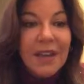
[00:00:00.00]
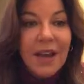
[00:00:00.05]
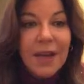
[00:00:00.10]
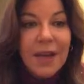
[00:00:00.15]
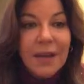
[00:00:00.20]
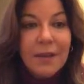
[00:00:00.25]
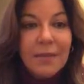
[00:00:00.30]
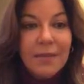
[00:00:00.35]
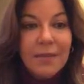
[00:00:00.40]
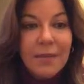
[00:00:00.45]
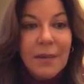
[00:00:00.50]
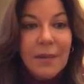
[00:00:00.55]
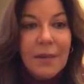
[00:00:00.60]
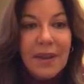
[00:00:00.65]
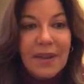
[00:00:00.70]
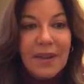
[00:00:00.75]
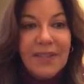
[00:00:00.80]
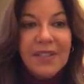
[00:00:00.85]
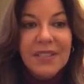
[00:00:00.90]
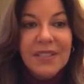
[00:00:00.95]
But
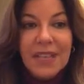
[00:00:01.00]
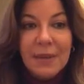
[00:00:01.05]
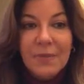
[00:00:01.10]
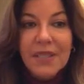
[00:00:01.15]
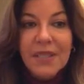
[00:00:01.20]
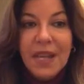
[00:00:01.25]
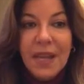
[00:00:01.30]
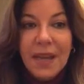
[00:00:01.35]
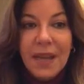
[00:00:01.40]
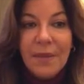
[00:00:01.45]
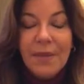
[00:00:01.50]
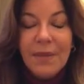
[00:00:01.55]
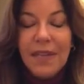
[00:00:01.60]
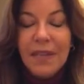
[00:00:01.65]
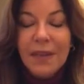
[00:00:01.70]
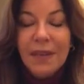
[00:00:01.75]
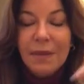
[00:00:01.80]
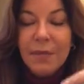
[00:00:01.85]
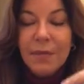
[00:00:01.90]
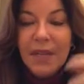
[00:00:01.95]
at the same time, he
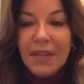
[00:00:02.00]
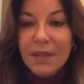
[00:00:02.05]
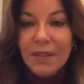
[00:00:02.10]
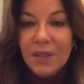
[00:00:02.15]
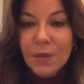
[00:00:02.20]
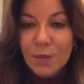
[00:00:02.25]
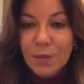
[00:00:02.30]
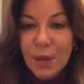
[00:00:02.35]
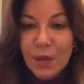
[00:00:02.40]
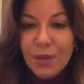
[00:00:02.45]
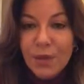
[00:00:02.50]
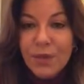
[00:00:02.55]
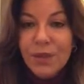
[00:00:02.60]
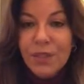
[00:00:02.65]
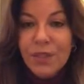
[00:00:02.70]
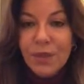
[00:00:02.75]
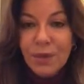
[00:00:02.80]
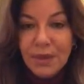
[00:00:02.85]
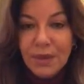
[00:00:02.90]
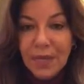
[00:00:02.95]
had been exposed
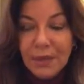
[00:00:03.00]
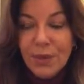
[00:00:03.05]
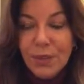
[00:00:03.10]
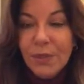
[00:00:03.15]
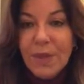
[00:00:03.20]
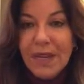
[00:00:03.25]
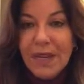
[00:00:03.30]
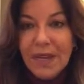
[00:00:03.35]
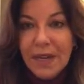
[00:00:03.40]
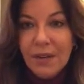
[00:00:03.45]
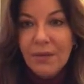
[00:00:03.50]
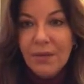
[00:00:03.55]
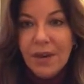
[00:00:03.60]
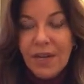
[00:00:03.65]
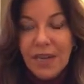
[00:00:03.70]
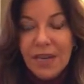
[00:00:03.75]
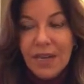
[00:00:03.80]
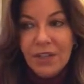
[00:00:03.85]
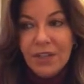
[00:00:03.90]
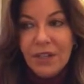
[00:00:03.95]
to electromagnetic
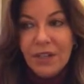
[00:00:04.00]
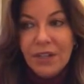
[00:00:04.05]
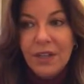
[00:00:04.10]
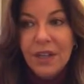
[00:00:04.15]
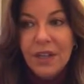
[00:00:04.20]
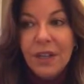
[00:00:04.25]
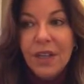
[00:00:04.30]
radiation